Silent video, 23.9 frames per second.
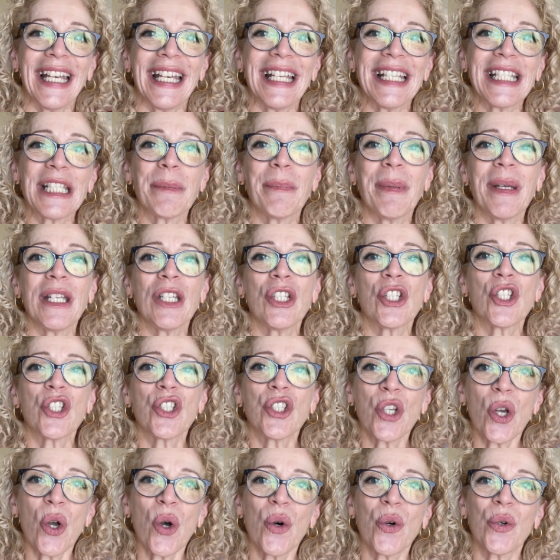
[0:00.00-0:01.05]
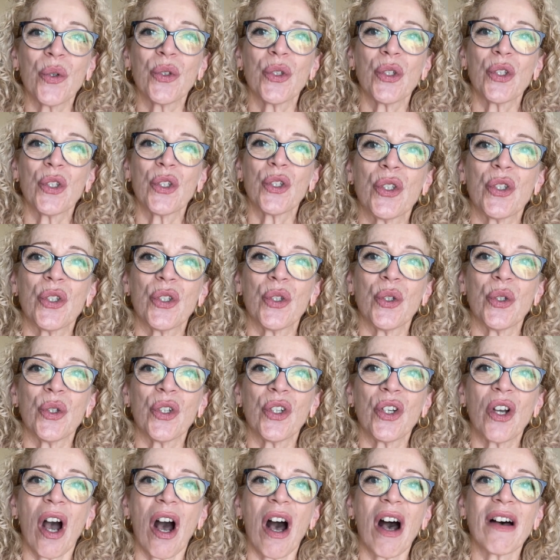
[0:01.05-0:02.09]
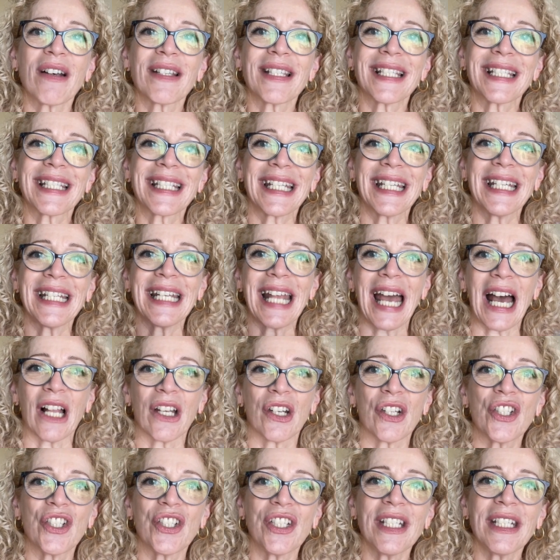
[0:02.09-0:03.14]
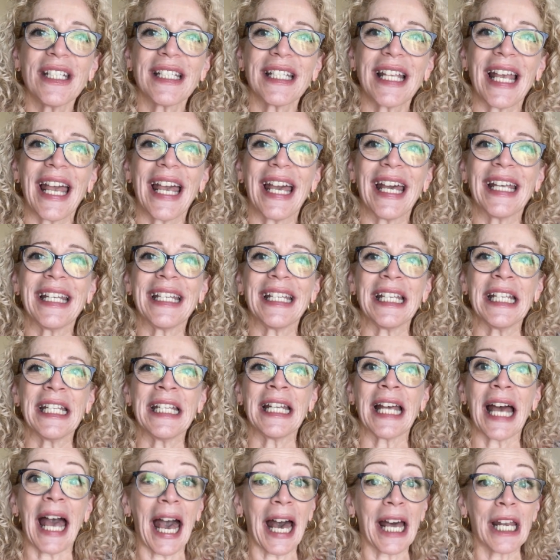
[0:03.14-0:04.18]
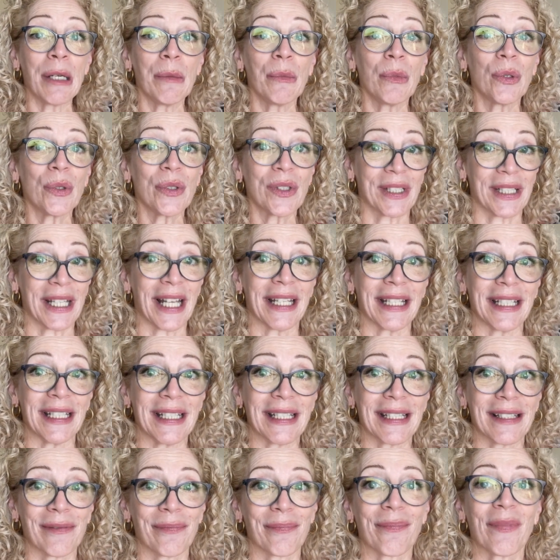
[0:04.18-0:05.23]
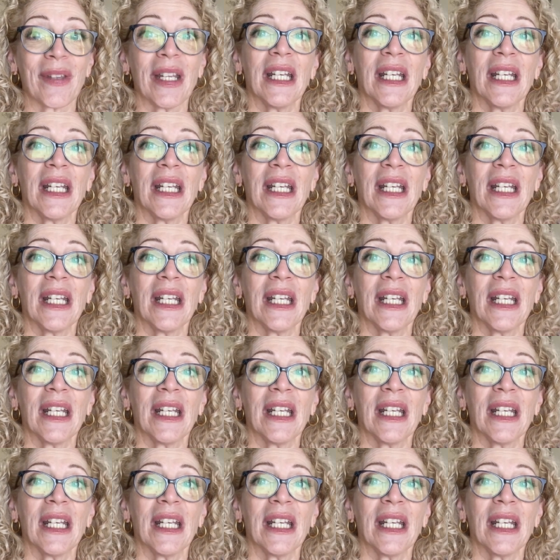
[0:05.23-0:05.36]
It's been shown to cause skin allergies and in animal studies.